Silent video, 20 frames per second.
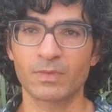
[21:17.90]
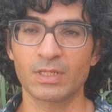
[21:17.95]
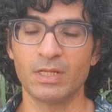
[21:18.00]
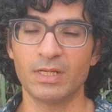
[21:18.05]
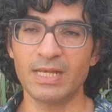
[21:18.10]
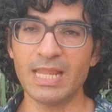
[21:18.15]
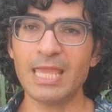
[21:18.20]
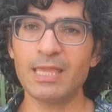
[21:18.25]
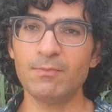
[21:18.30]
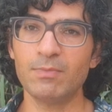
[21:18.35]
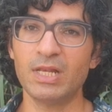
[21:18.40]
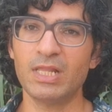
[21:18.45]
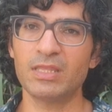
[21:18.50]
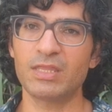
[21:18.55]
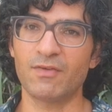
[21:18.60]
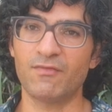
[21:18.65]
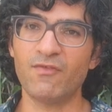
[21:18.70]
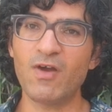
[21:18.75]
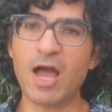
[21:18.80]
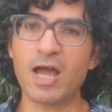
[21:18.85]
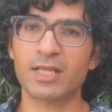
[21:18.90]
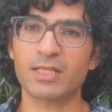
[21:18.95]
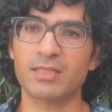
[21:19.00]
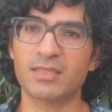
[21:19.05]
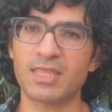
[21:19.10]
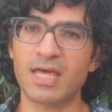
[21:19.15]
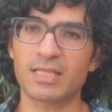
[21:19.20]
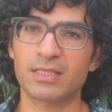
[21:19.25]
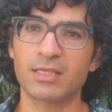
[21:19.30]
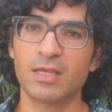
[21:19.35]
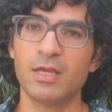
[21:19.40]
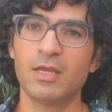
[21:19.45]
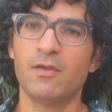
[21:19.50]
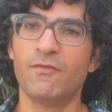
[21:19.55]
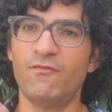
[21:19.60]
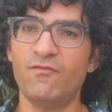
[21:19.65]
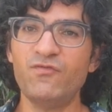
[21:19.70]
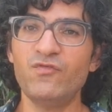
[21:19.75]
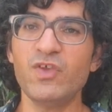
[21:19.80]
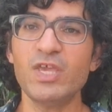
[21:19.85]
namely the fact that
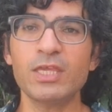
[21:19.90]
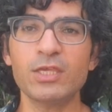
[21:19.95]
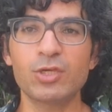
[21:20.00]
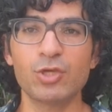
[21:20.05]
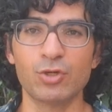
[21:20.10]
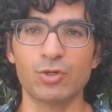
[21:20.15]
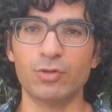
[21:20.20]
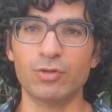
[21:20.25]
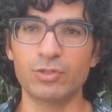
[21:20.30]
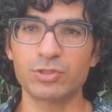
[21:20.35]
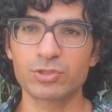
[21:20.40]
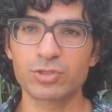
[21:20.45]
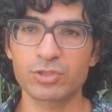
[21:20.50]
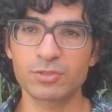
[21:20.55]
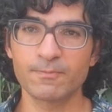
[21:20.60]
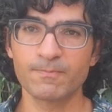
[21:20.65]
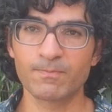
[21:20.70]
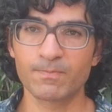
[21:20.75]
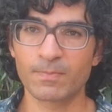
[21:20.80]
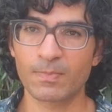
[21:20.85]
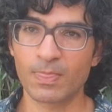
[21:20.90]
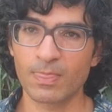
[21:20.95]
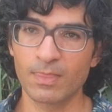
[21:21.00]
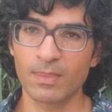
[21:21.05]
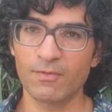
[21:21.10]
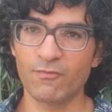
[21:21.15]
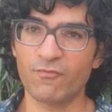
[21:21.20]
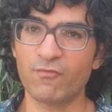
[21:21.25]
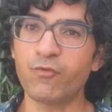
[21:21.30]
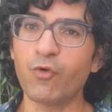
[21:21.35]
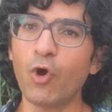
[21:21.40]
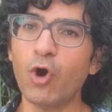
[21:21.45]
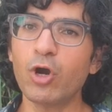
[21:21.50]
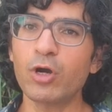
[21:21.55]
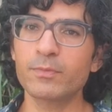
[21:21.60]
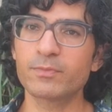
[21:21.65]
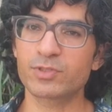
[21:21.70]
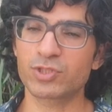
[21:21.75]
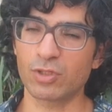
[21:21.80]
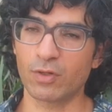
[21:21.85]
figures,
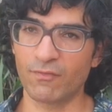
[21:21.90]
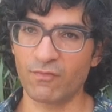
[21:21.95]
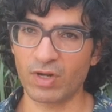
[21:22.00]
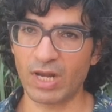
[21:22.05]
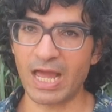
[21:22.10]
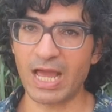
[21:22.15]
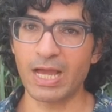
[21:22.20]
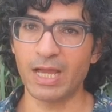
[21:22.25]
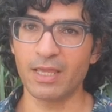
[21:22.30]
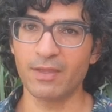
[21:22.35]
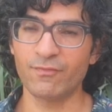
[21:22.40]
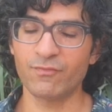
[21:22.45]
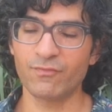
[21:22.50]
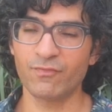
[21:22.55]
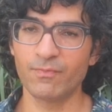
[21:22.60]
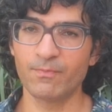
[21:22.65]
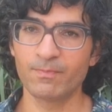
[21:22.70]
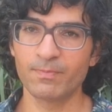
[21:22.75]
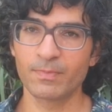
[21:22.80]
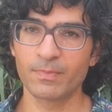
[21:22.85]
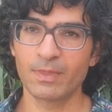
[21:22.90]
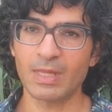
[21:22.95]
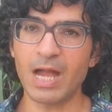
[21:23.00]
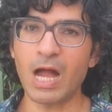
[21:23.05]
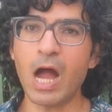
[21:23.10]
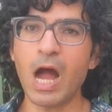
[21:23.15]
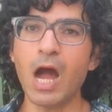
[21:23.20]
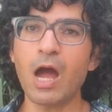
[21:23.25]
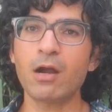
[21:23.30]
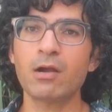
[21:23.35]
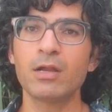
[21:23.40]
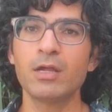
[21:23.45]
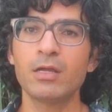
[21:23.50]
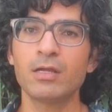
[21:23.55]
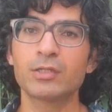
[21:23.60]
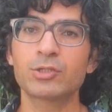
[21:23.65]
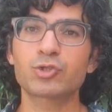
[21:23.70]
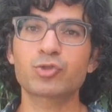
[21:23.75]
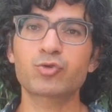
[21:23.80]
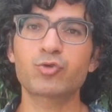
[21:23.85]
forms of life, are
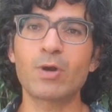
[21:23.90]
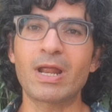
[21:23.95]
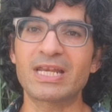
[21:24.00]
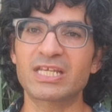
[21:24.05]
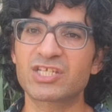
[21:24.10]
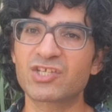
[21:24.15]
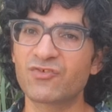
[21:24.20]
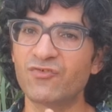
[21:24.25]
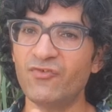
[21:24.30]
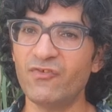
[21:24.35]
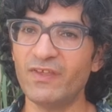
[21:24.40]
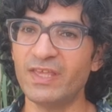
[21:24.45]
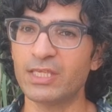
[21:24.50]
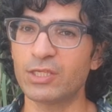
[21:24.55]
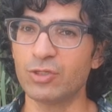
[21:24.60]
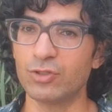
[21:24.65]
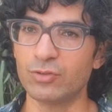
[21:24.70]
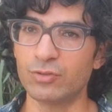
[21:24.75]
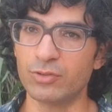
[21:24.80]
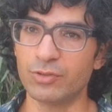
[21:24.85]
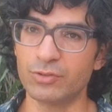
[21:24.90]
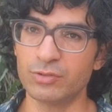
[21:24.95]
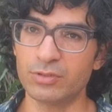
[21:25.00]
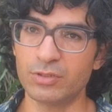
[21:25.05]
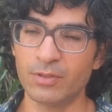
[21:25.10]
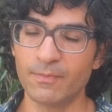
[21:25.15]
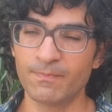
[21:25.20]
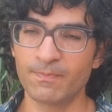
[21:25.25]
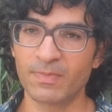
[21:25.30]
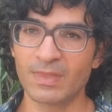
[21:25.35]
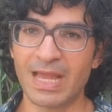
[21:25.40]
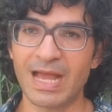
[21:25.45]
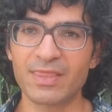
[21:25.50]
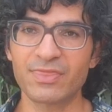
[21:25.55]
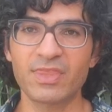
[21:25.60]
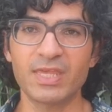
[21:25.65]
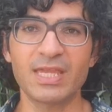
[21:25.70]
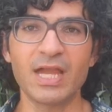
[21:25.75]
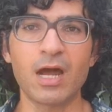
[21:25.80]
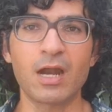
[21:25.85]
transfigured
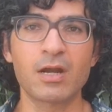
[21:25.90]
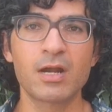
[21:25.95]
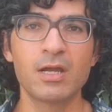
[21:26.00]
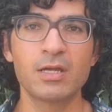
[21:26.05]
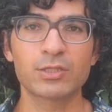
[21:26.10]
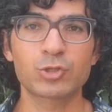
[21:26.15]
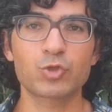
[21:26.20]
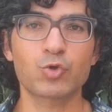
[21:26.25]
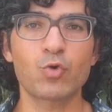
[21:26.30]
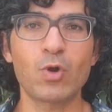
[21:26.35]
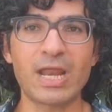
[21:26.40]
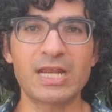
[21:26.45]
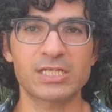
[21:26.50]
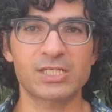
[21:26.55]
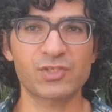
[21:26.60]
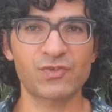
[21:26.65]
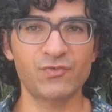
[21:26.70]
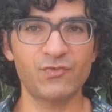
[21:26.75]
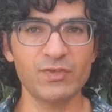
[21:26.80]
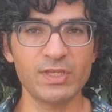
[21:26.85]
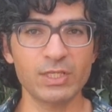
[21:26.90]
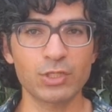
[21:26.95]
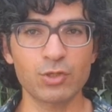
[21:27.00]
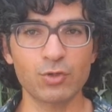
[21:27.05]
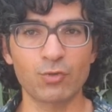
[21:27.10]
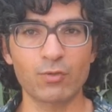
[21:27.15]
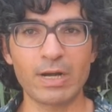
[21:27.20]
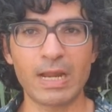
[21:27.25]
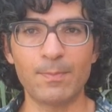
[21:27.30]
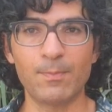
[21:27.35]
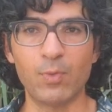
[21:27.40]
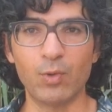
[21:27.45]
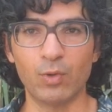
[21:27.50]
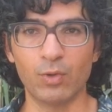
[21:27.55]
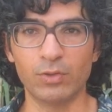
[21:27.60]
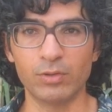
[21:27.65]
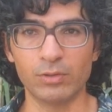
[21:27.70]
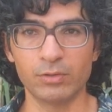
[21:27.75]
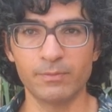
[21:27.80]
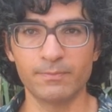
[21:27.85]
and they are
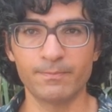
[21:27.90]
transfigurable.